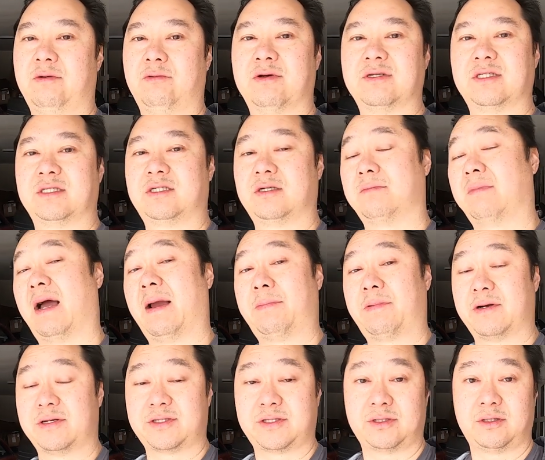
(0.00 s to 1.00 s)
It wasn't to my
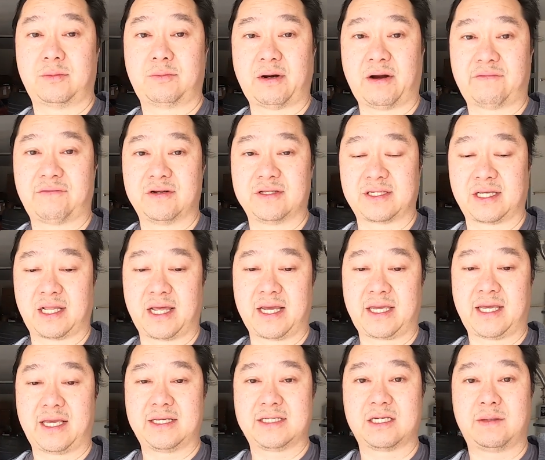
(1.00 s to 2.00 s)
personal preference and
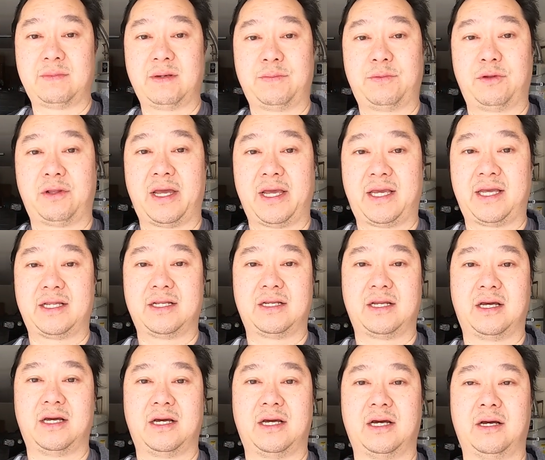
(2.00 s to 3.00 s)
liking. Some people like it.
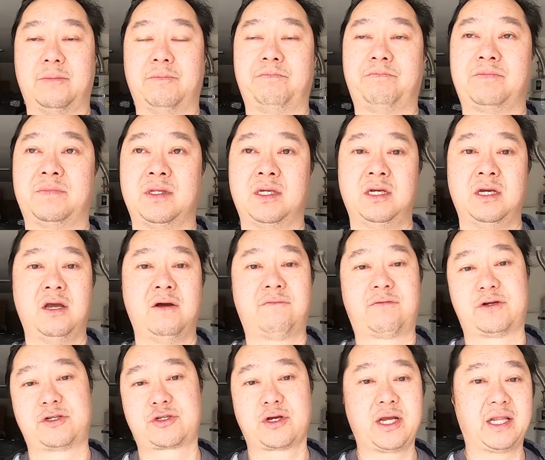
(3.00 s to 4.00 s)

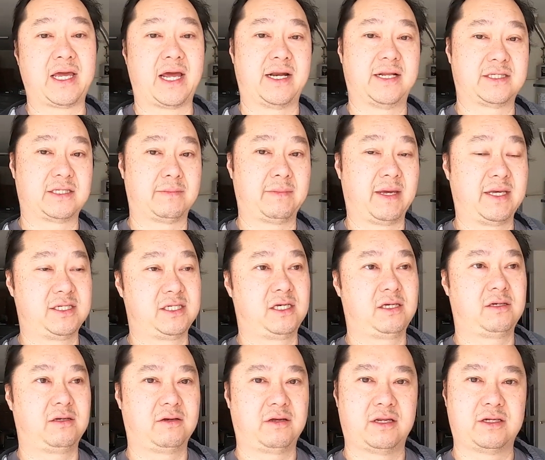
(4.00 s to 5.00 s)
For straight line, it's
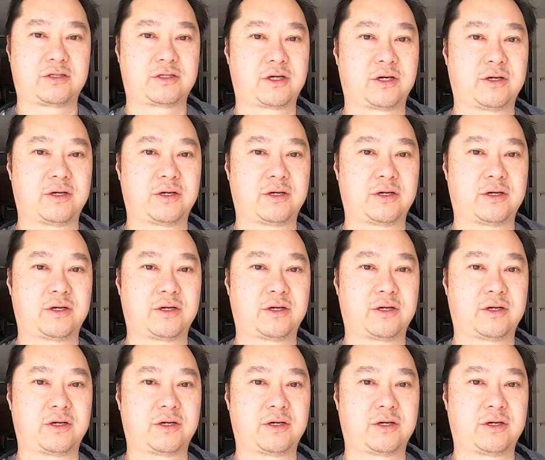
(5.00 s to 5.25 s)
amazing. In